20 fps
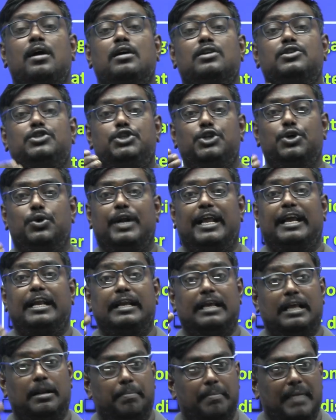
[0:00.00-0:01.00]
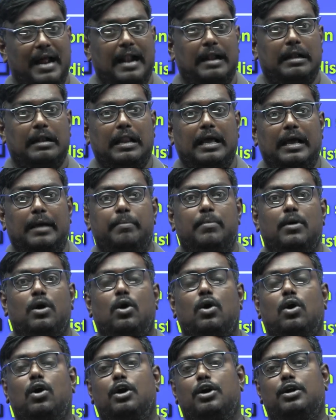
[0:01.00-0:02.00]
Geotechnical, MATLAB,
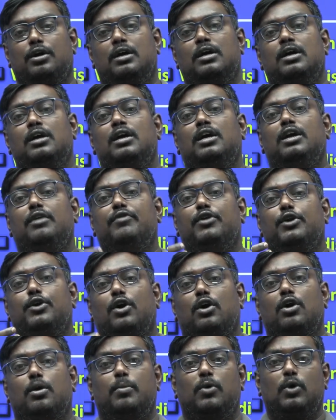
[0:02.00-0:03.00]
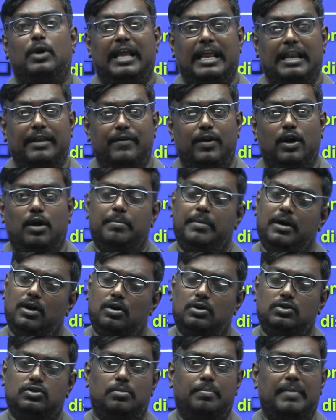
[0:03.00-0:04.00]
or if you talk about environment
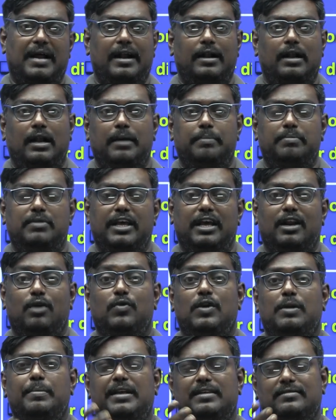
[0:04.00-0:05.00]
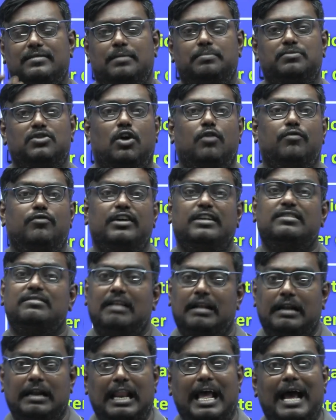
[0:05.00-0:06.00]
also MATLAB, there will be some softwares like
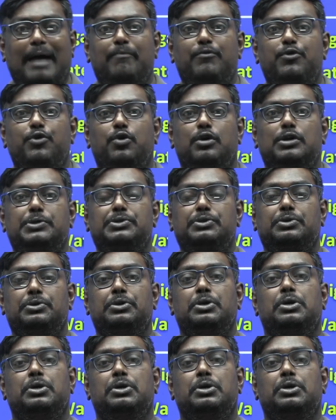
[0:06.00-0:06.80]
LabVIEW also.